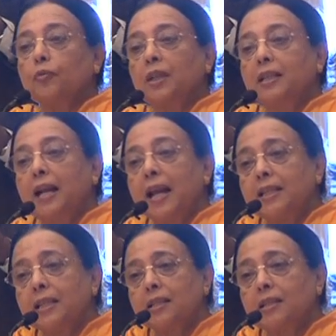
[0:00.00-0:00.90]
of the
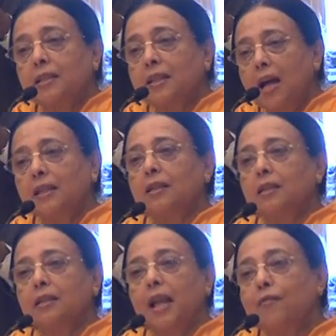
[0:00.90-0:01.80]
greatest
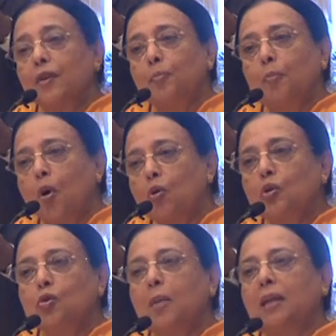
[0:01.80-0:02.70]
sons ever
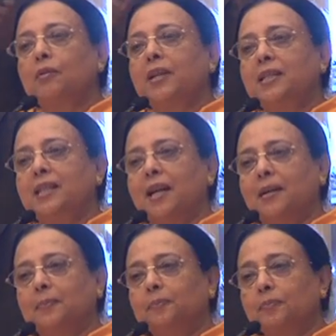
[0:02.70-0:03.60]
born to Mother India.